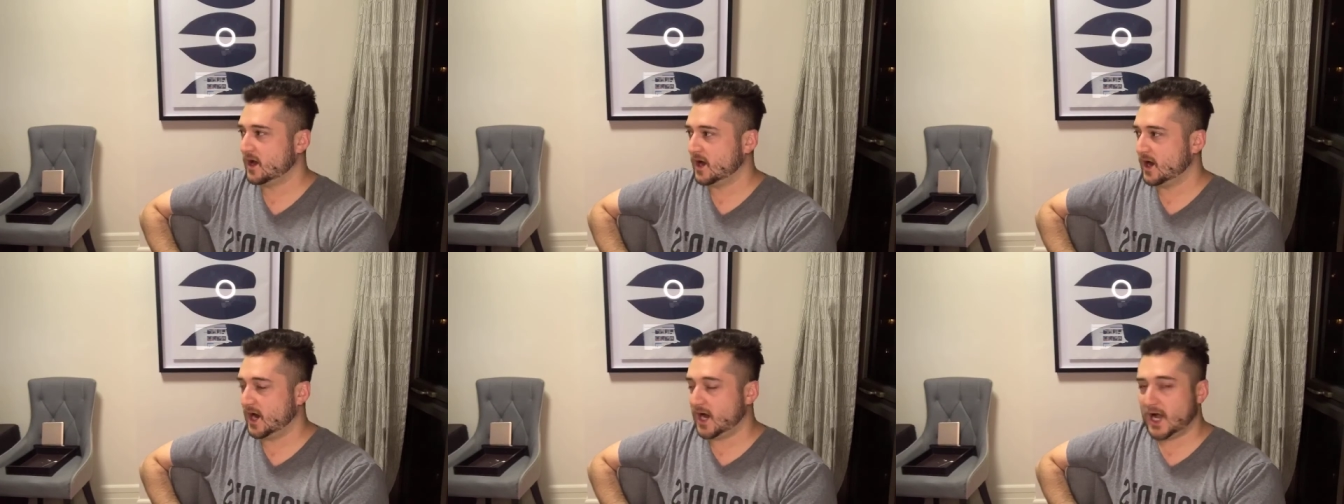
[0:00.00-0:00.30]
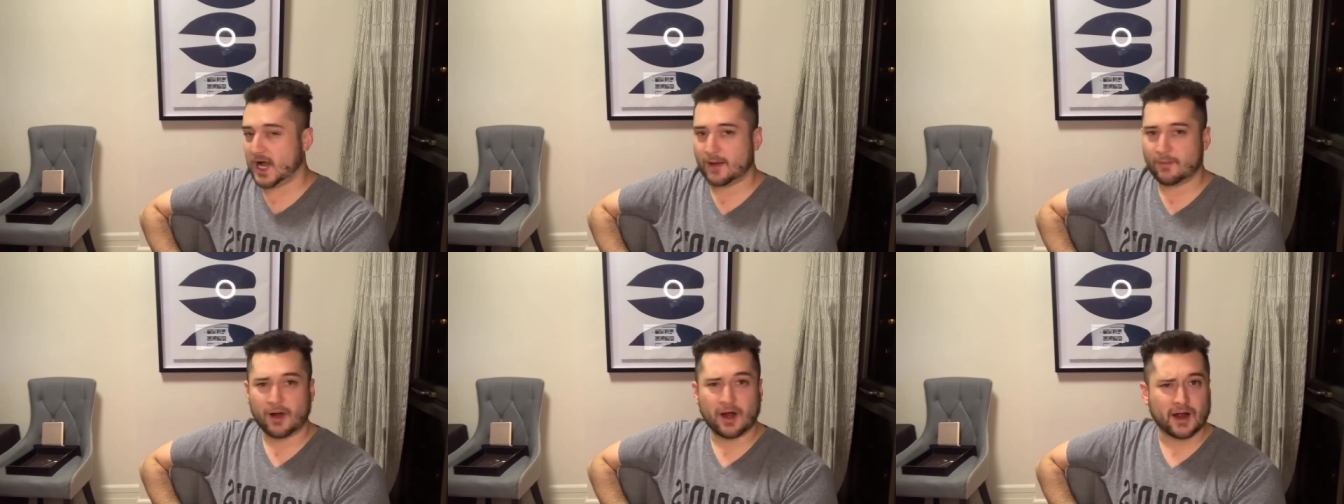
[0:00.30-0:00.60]

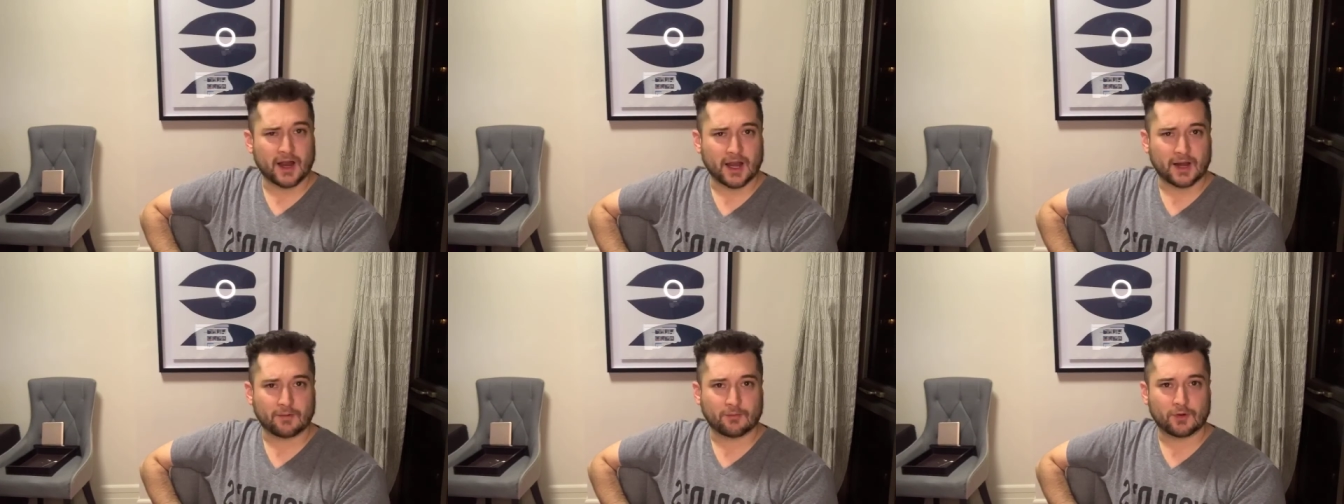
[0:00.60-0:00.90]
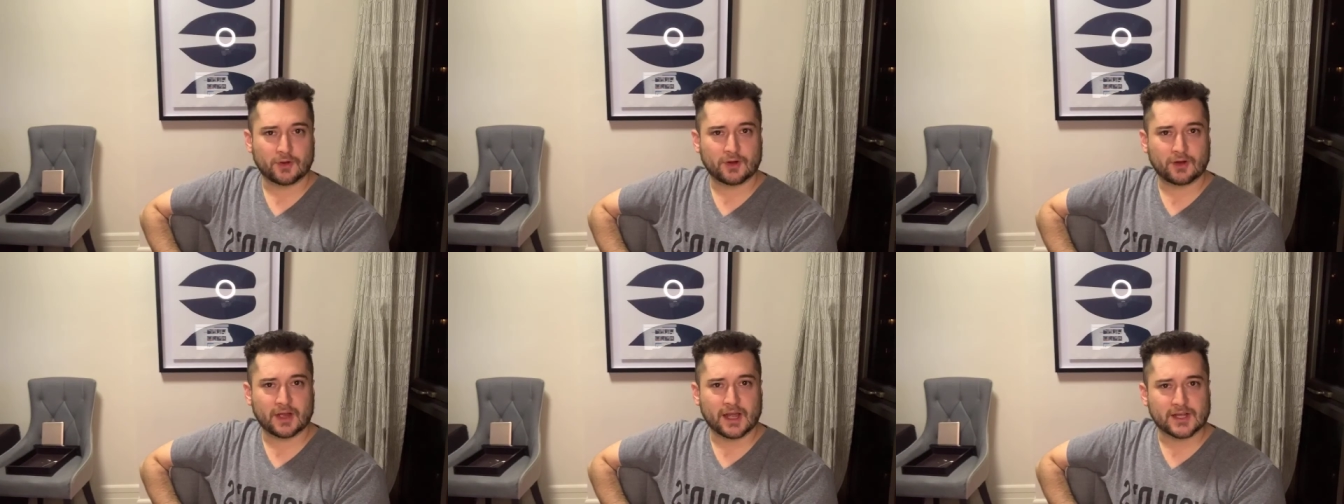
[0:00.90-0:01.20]
Um, all right.
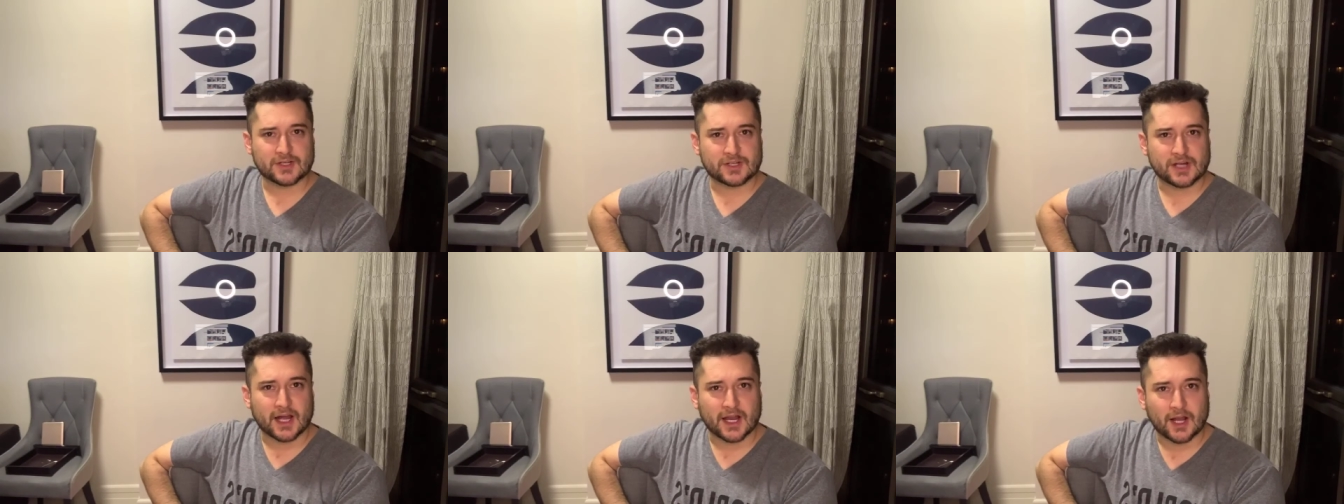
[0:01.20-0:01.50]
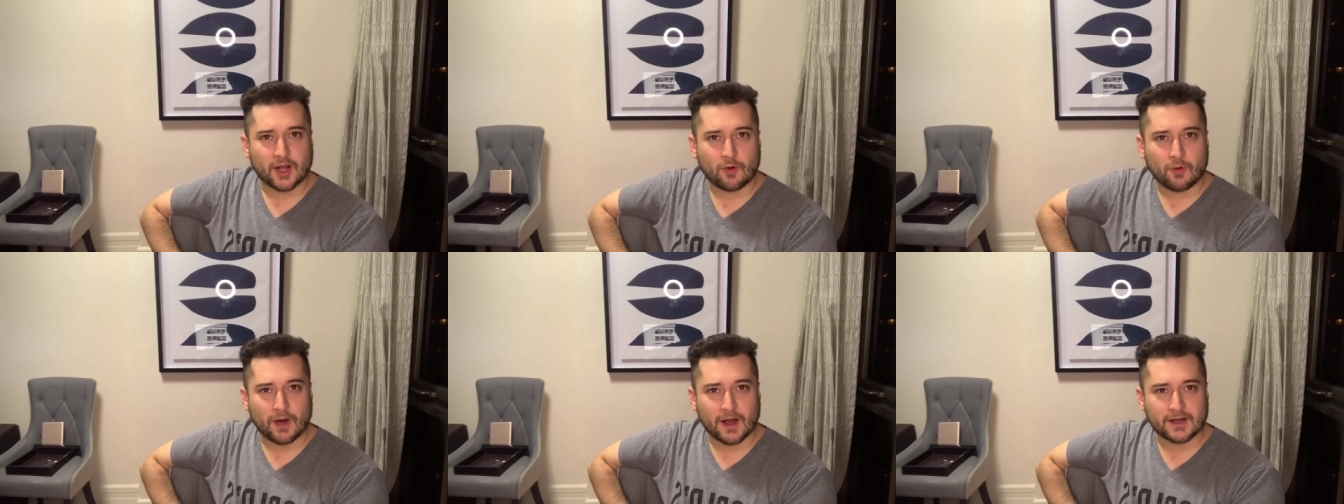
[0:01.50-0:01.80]
Well, you guys are kind
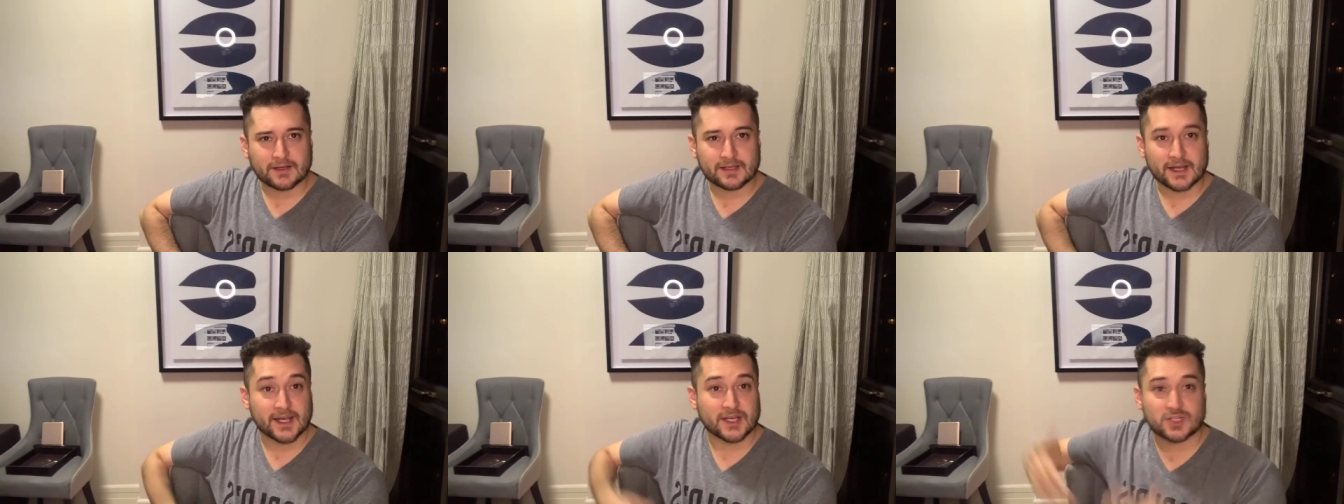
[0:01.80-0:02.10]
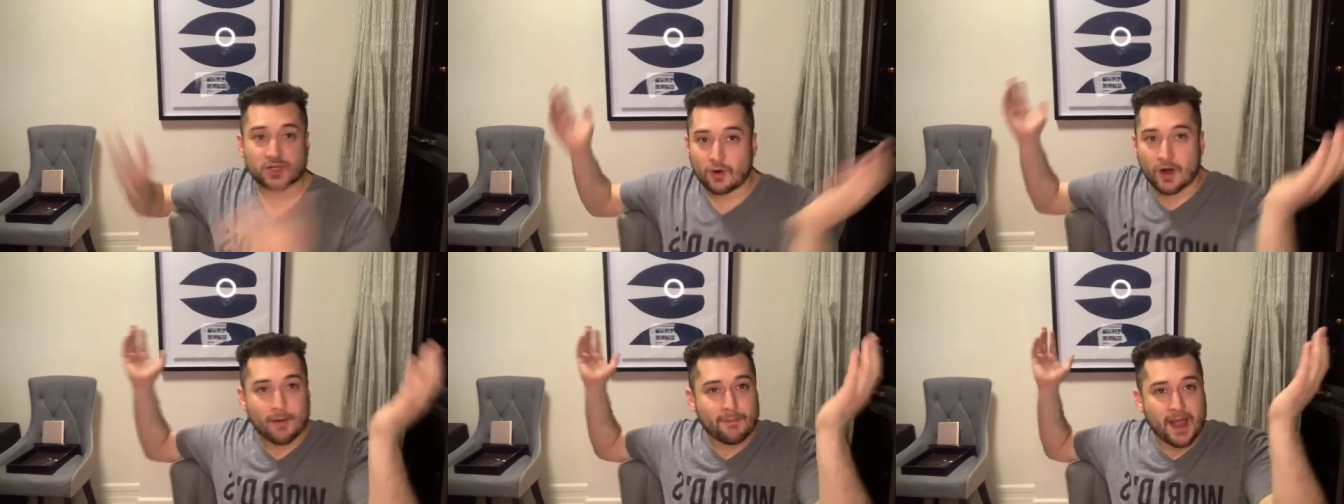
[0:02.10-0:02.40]
of quiet today,
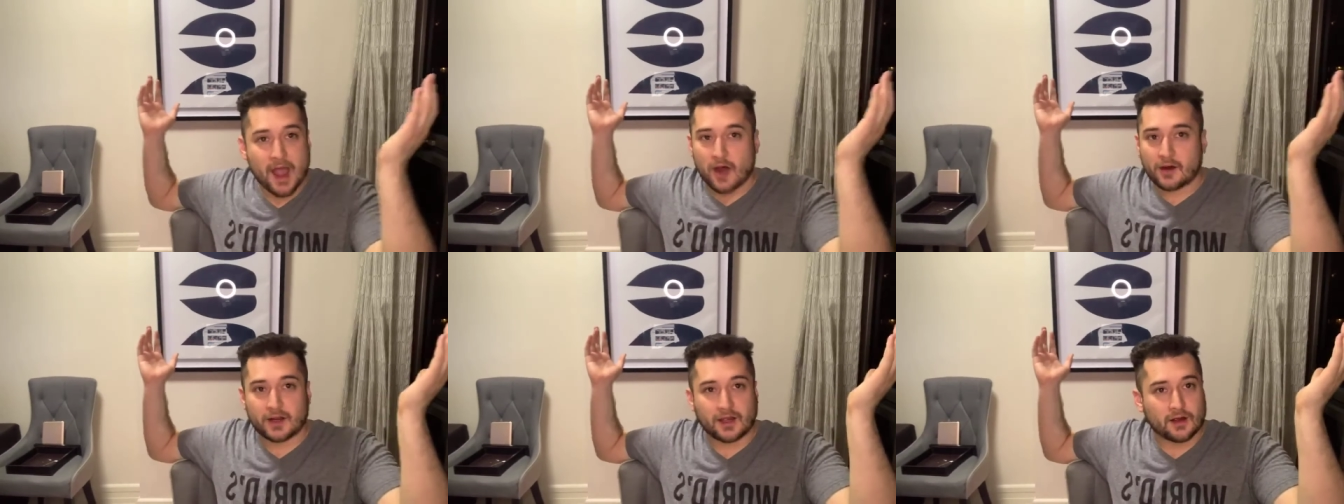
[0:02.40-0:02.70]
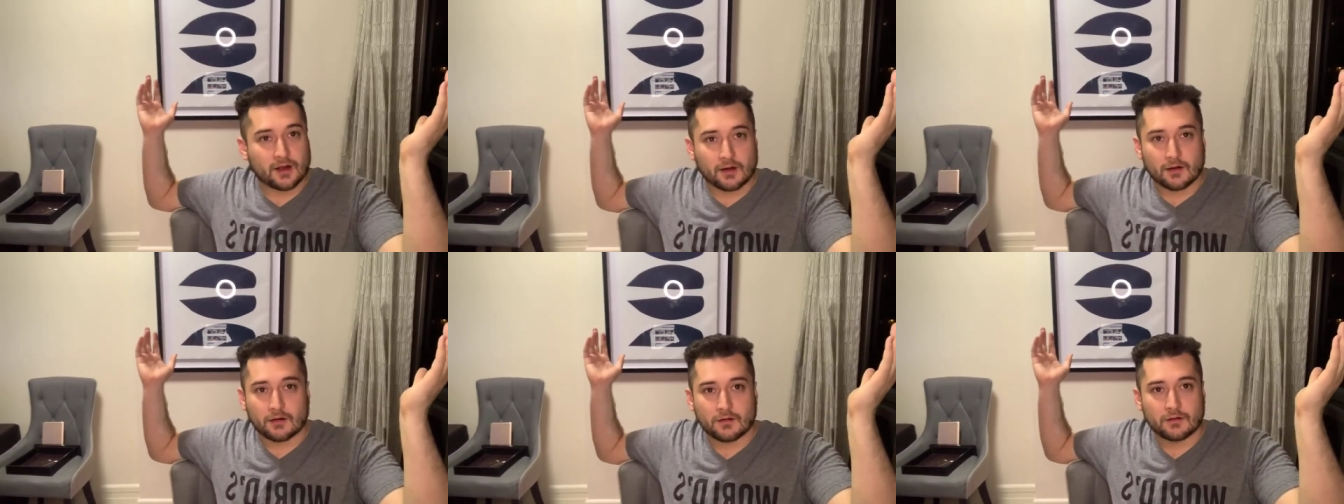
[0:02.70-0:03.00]
so I'm out of
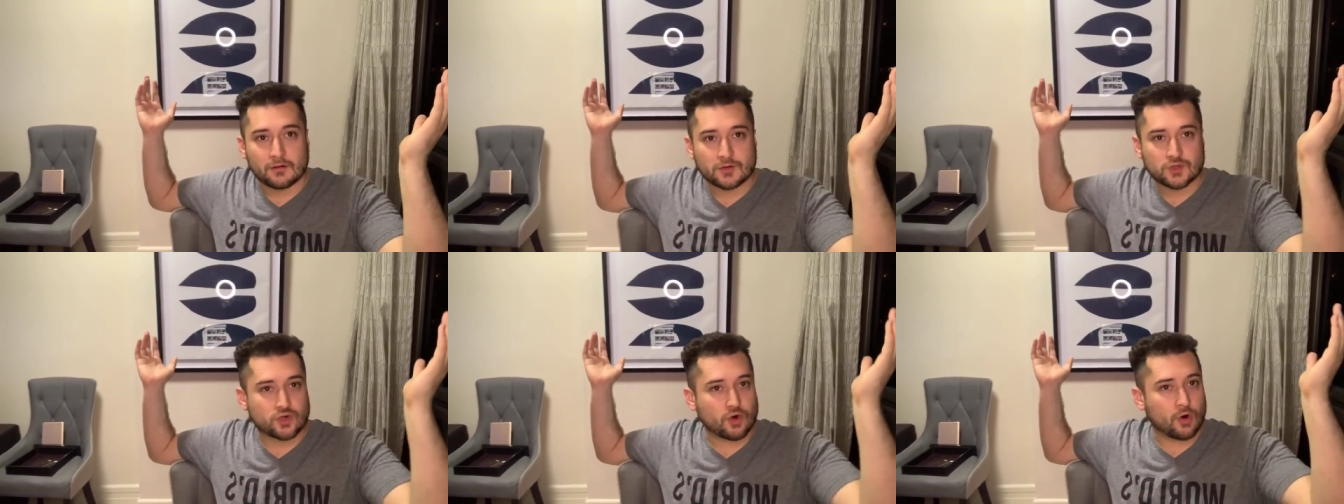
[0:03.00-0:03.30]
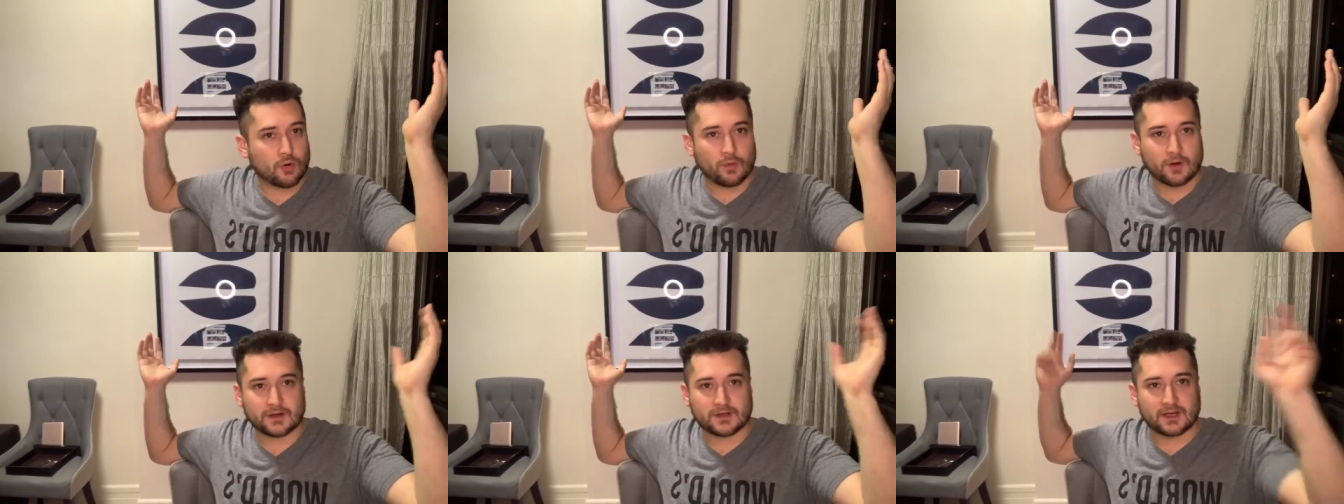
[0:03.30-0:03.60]
here.
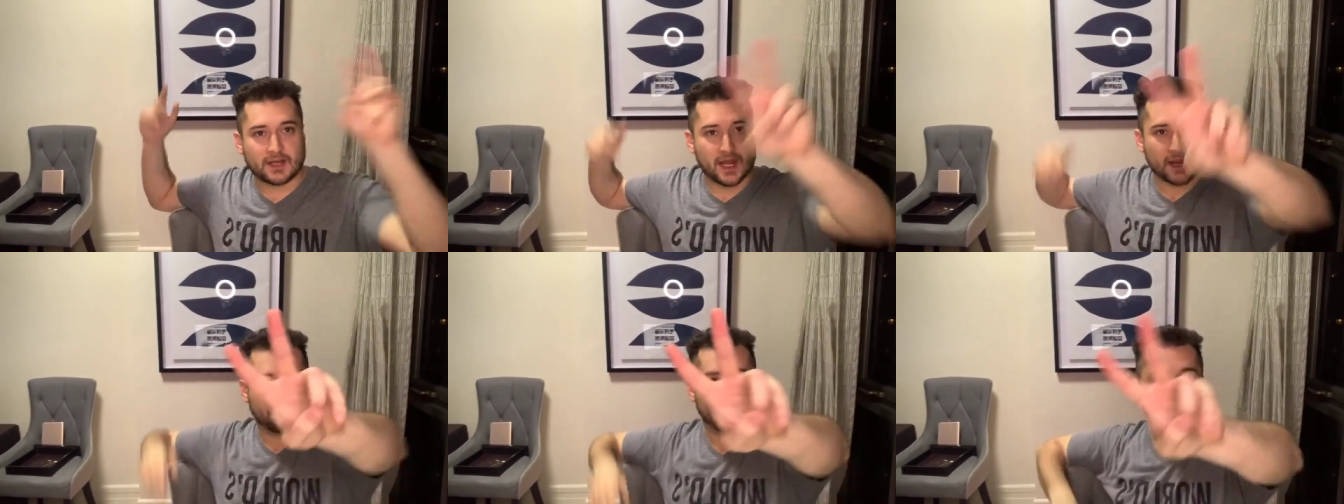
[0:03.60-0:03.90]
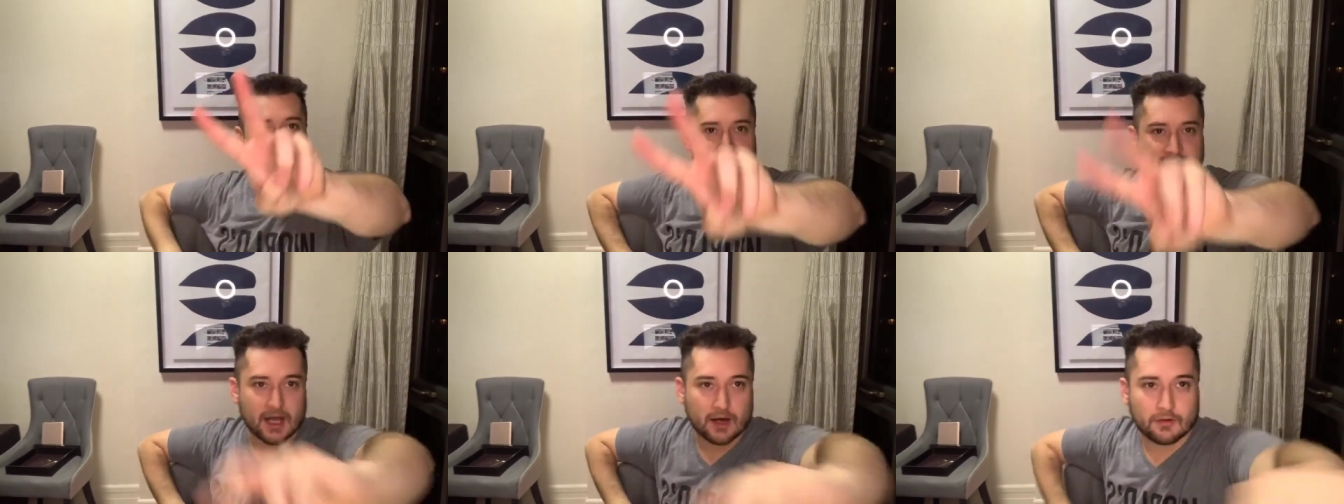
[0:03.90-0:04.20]
Short one today.
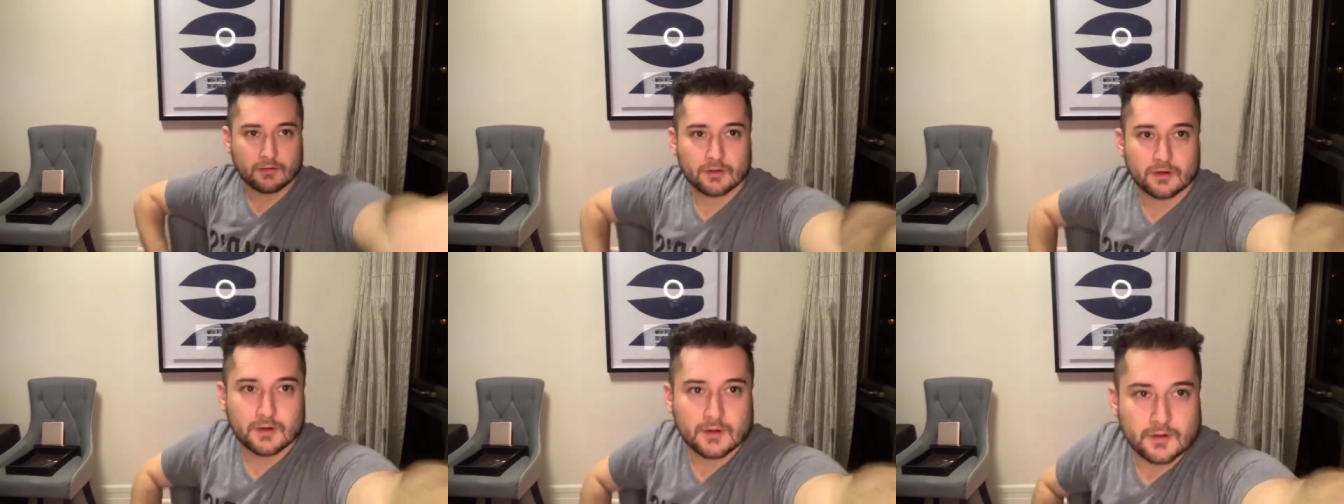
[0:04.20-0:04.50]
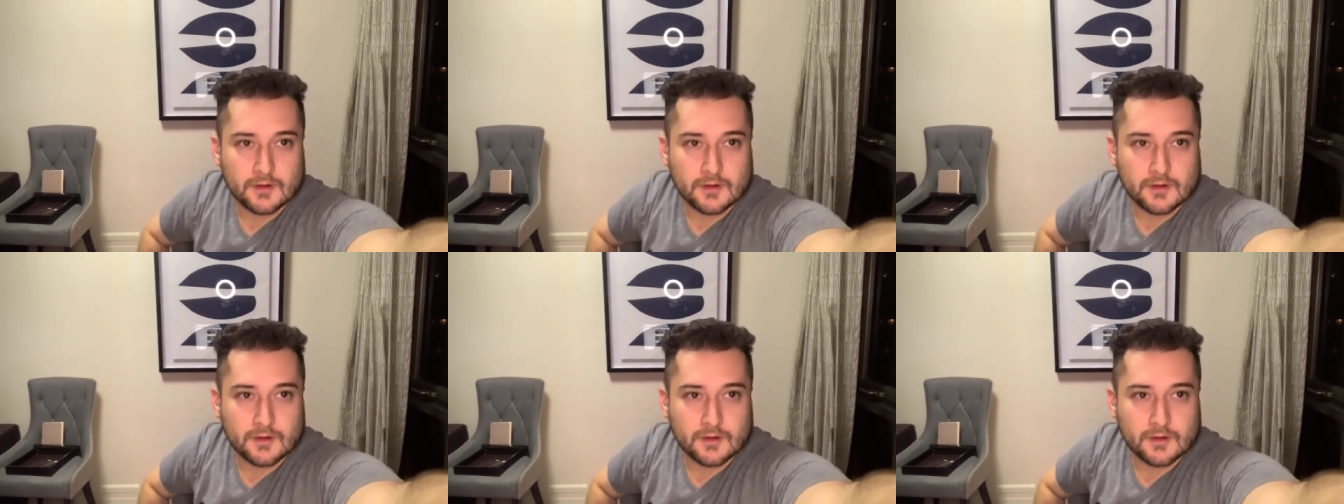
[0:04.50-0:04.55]
Peace out.